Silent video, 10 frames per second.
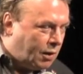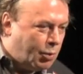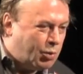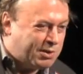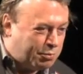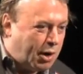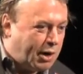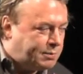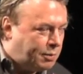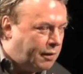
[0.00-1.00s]
I was
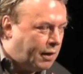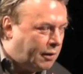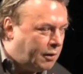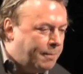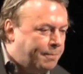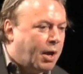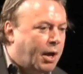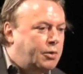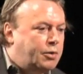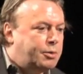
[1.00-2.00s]
surprised by that.
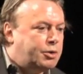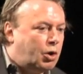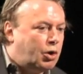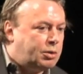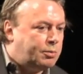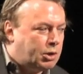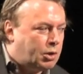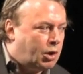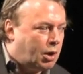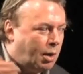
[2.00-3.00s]
I knew the majority had been
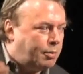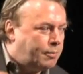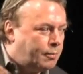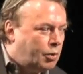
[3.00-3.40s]
going up.